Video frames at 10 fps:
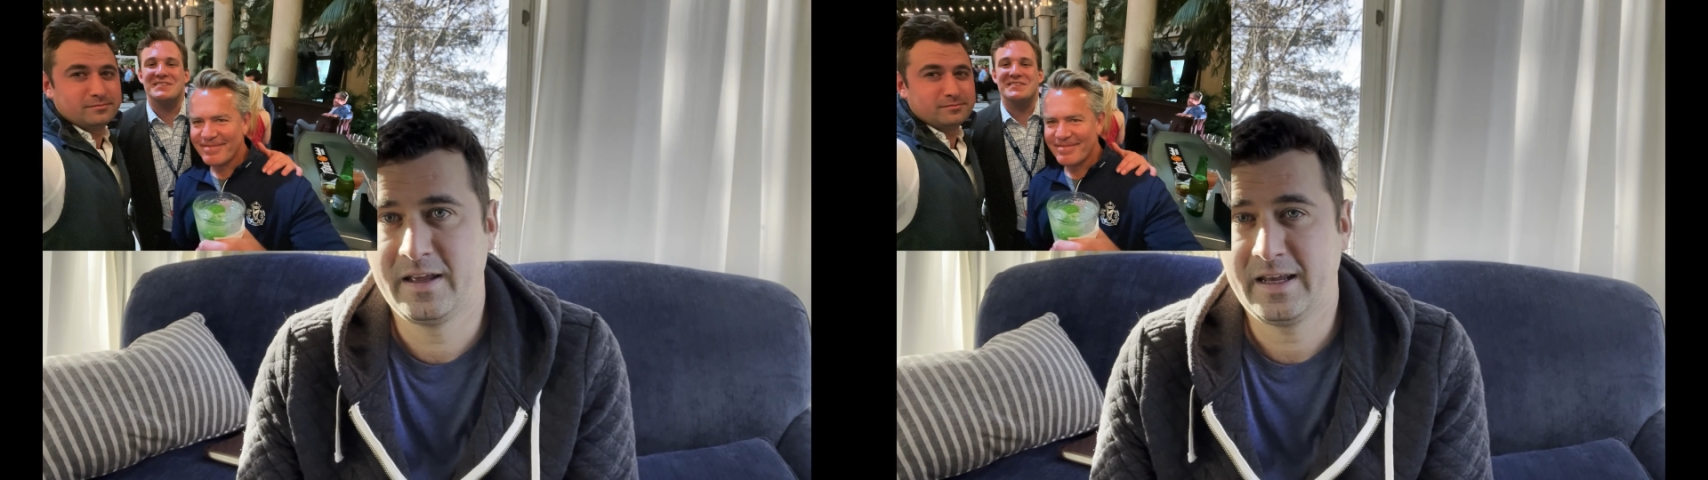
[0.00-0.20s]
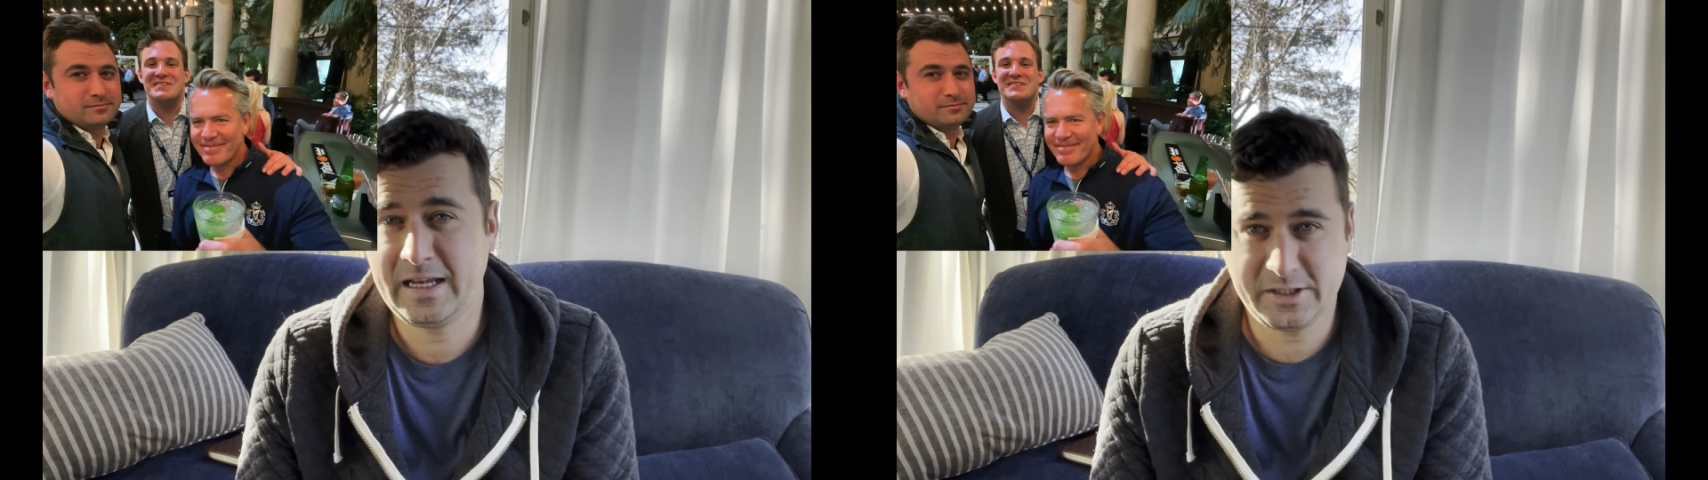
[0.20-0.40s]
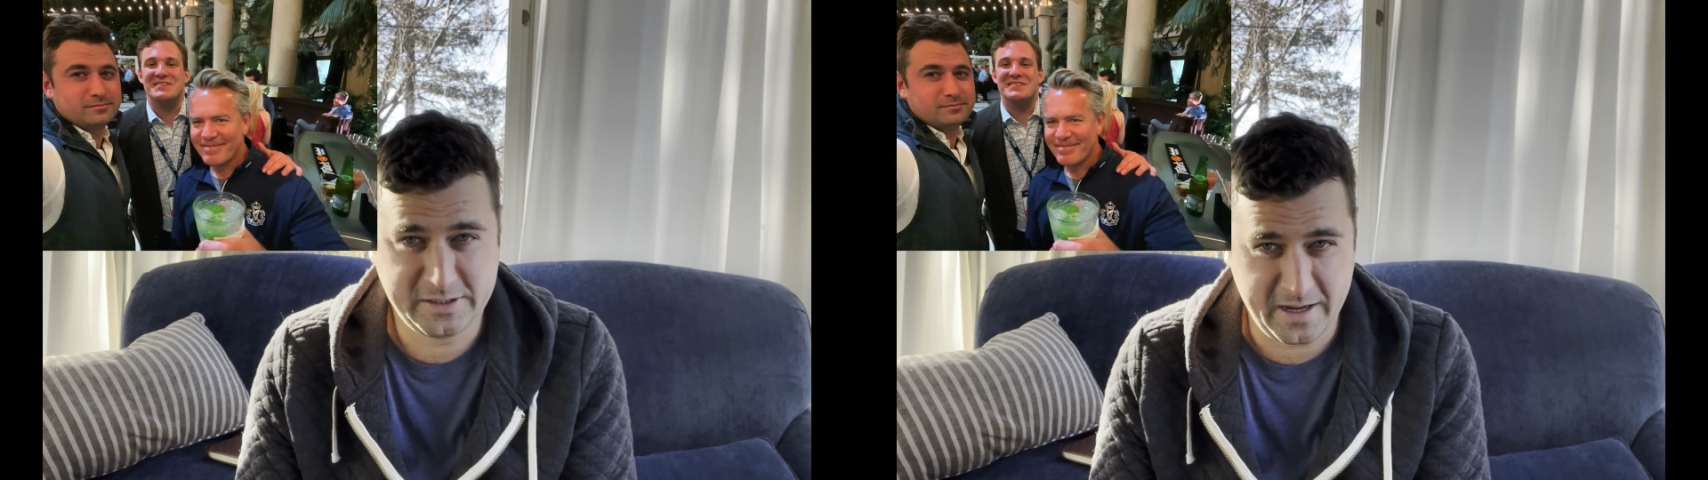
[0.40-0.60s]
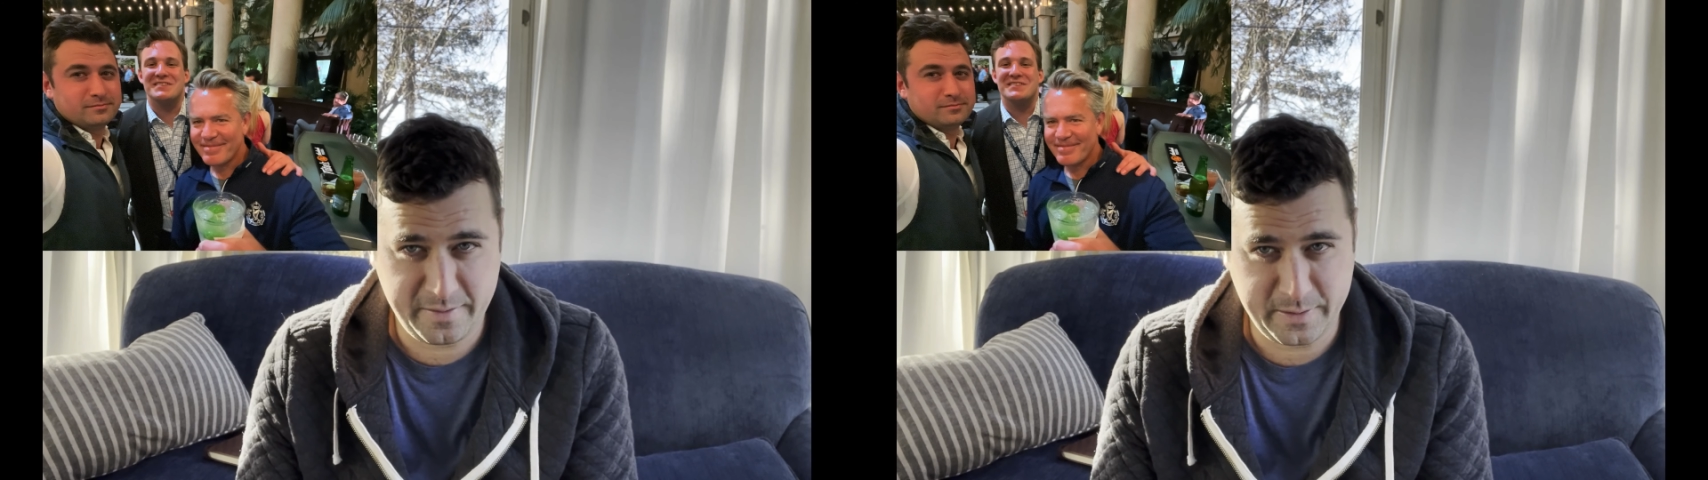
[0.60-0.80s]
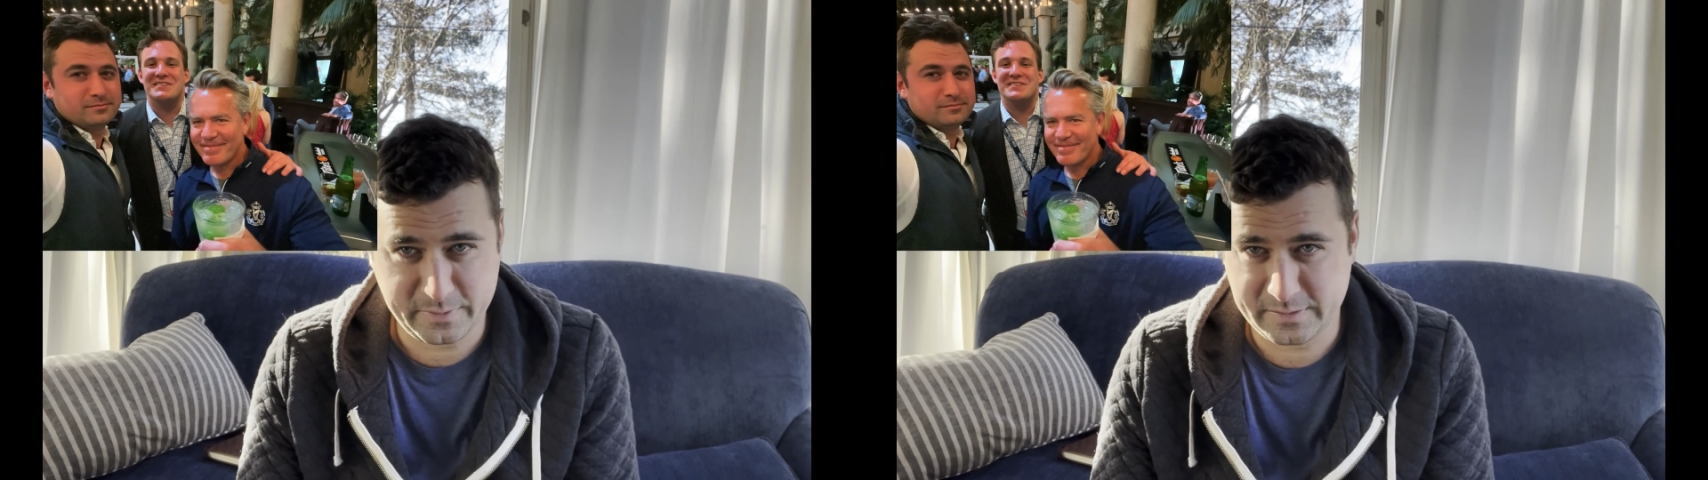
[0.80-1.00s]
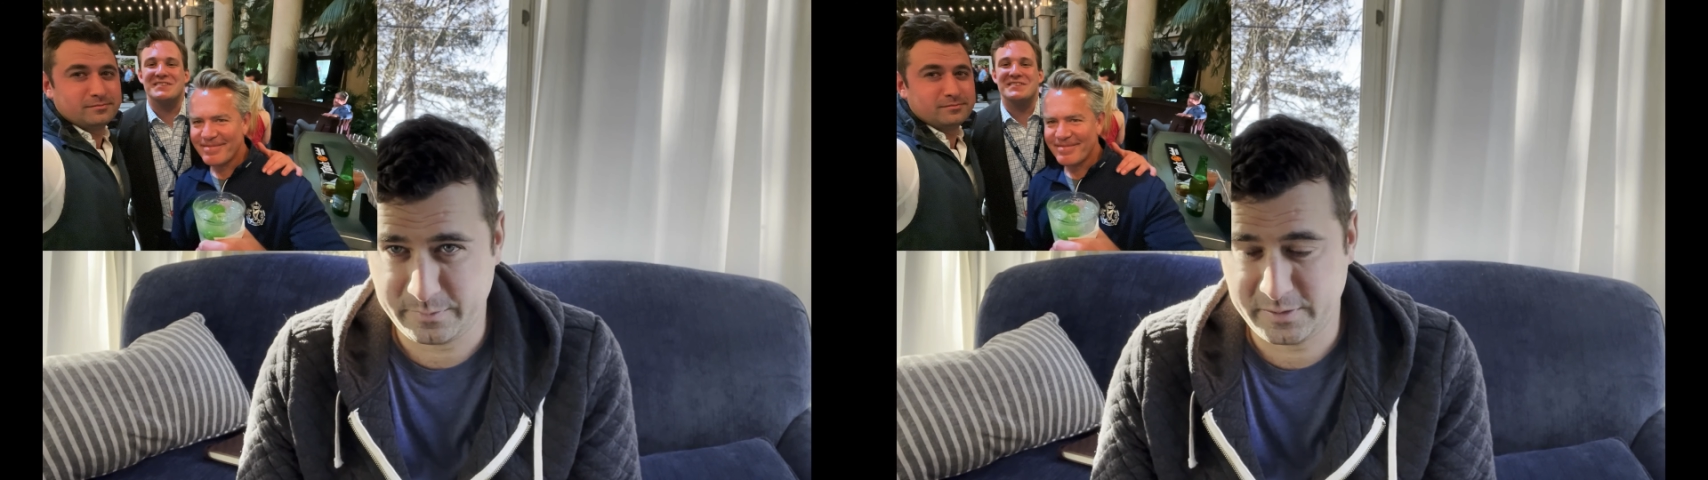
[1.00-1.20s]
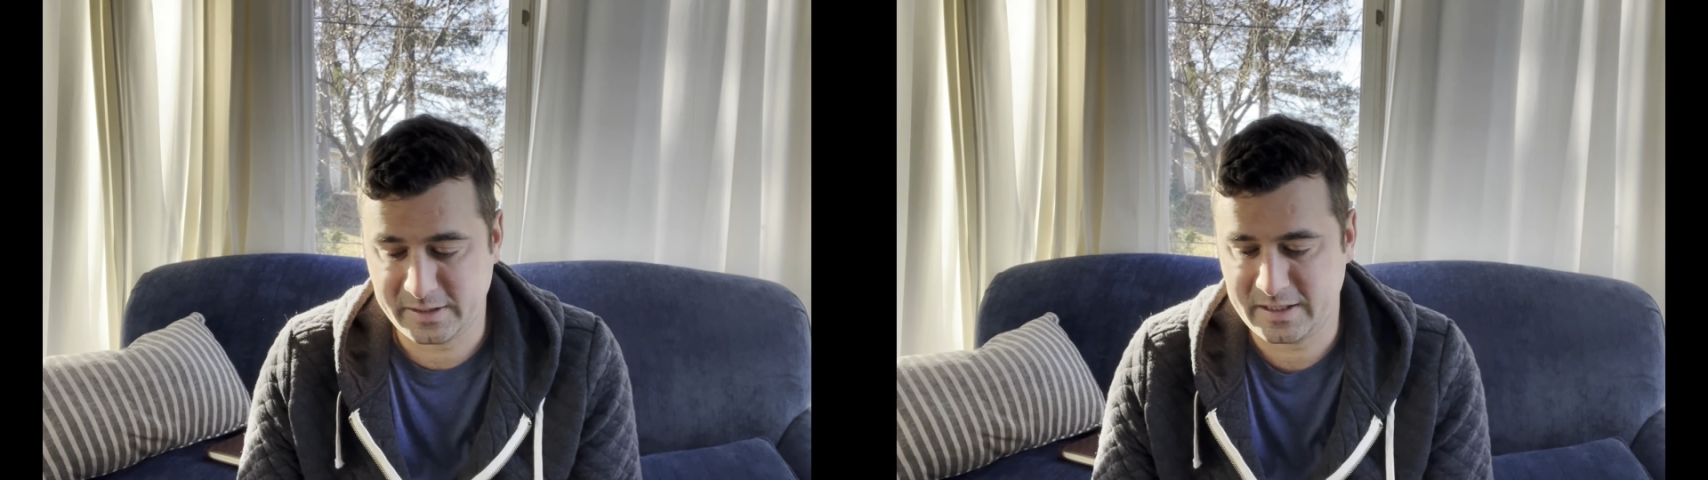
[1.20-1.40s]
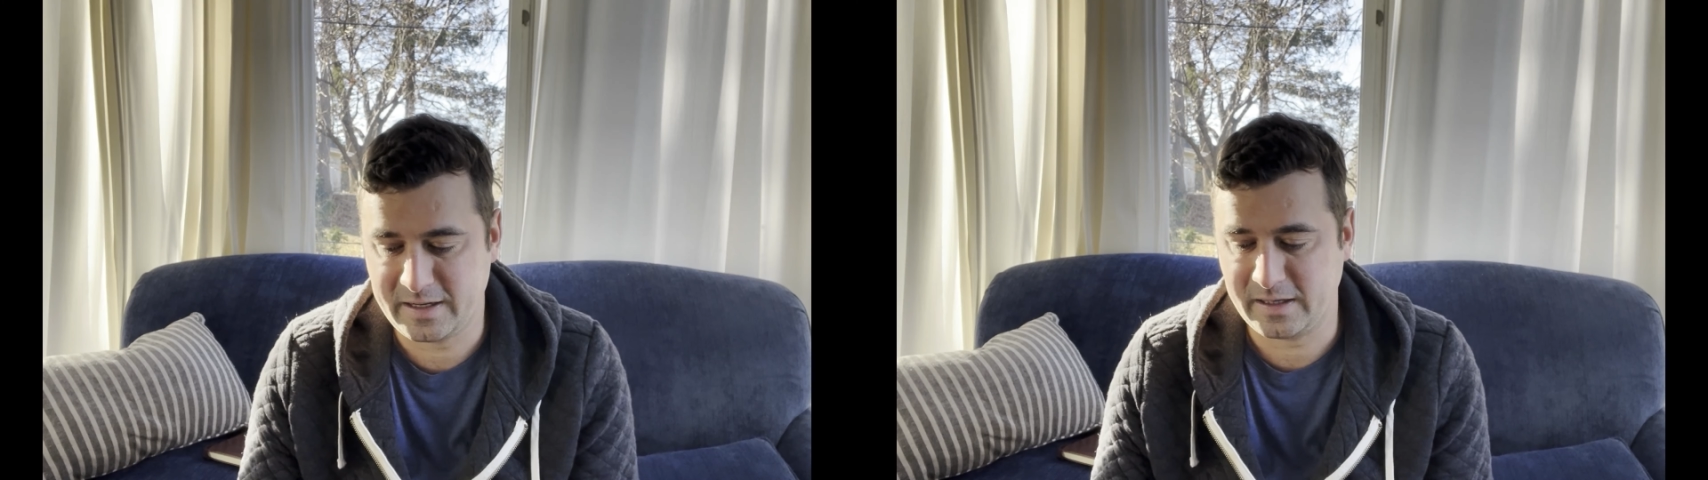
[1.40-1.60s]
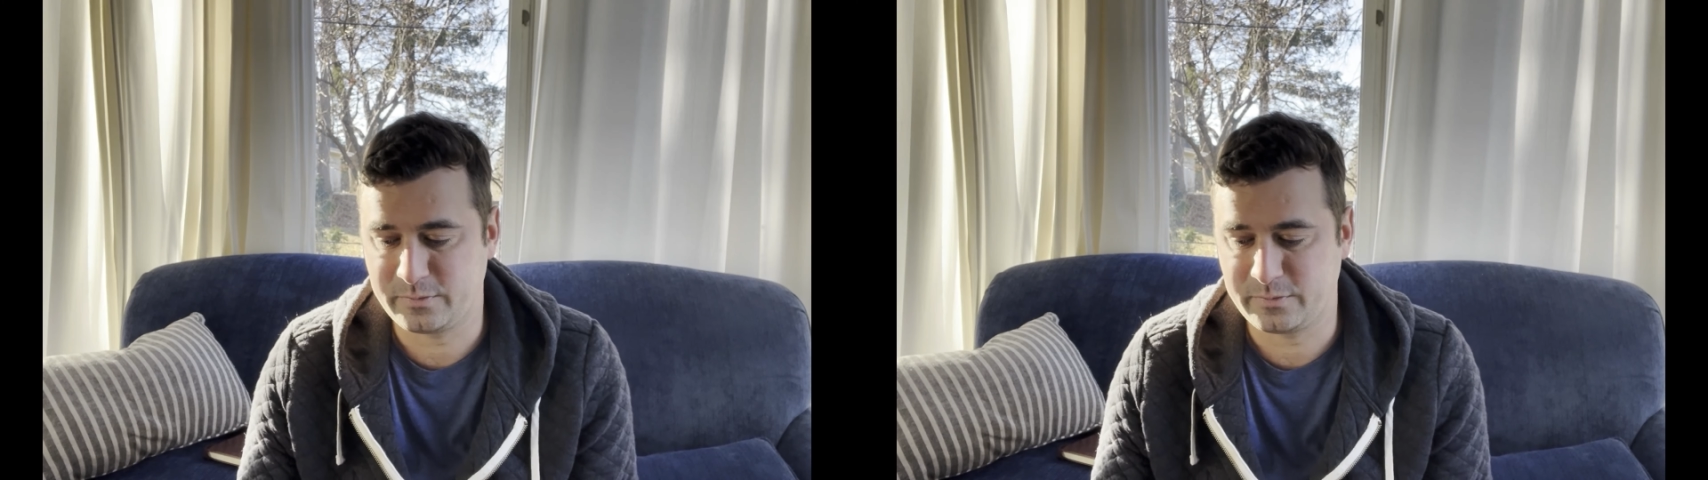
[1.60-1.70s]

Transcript: Each time I was able to connect